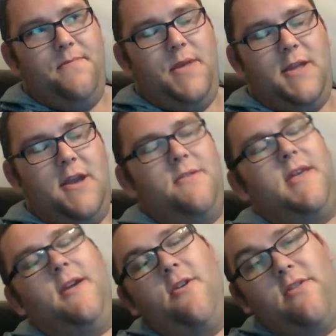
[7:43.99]

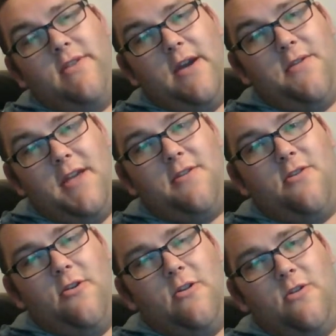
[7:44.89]
They got to tell their
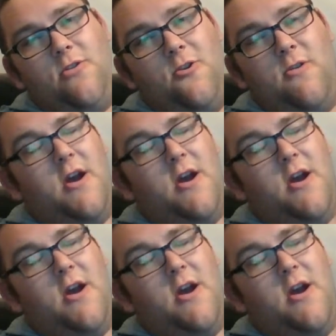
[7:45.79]
side of the story.